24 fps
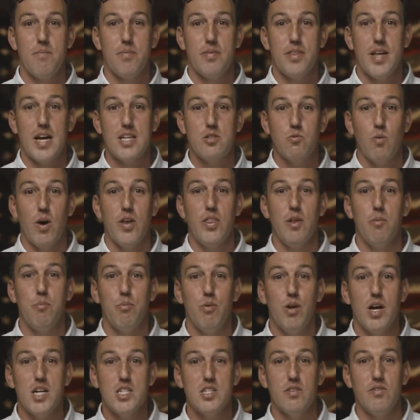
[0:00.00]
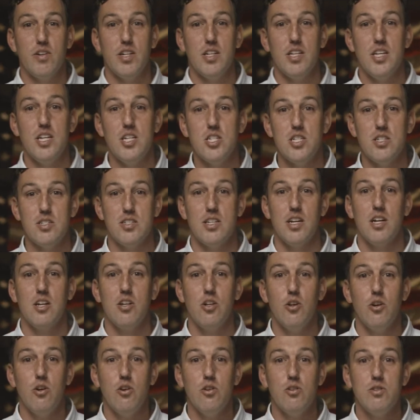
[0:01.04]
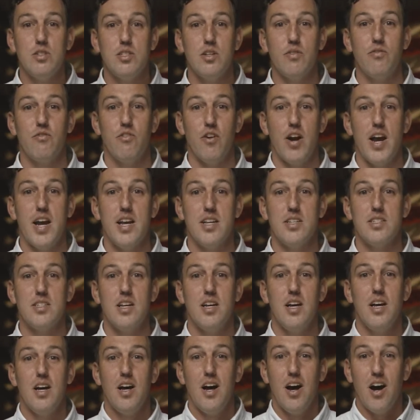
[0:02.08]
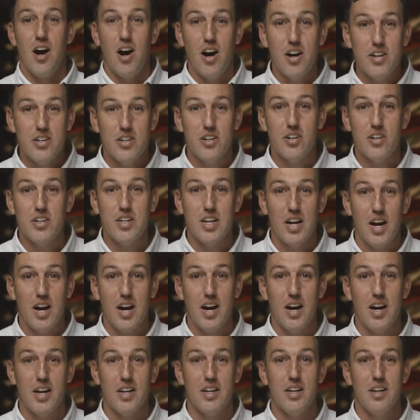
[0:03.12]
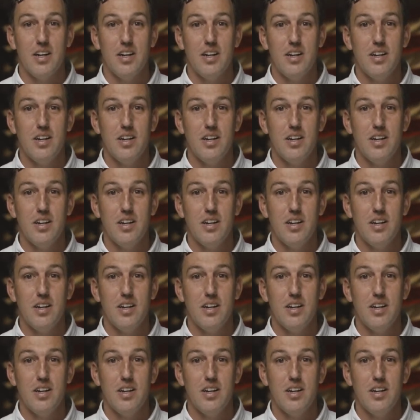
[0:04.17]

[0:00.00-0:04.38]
That's why the Pledge of Allegiance includes the phrase, under God.